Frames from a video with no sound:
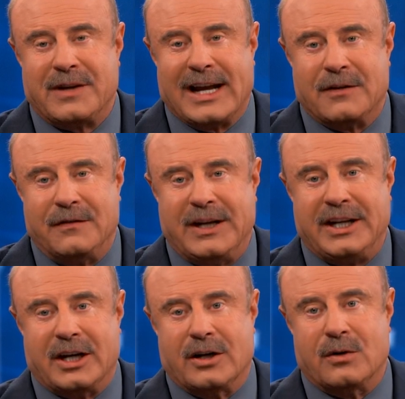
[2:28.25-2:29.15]
got a
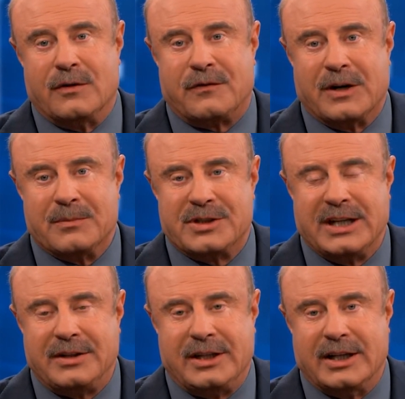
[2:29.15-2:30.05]
video from
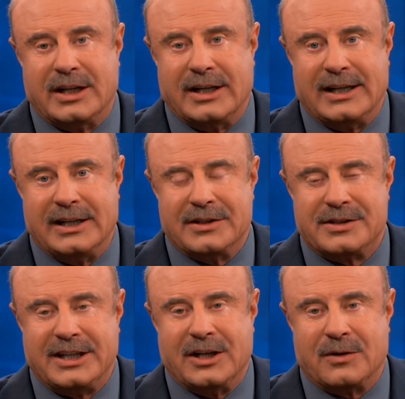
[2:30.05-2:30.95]
Cynthia in
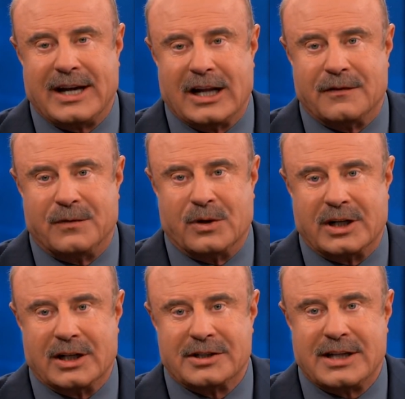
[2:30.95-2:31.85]
Encino,
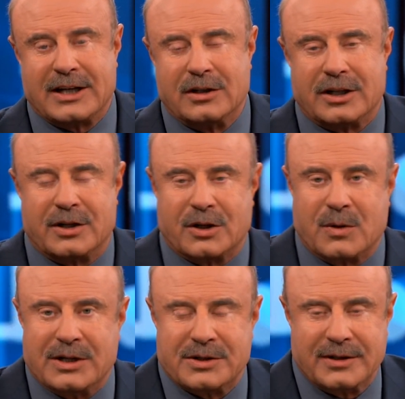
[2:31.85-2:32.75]
California. Let's take a look at her
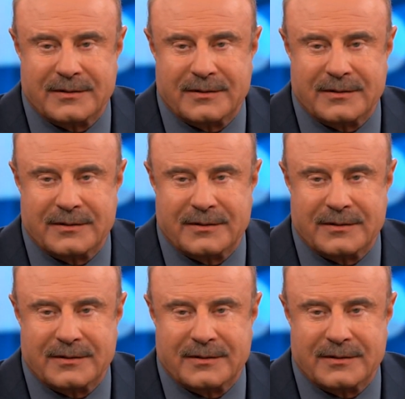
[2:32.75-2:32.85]
question.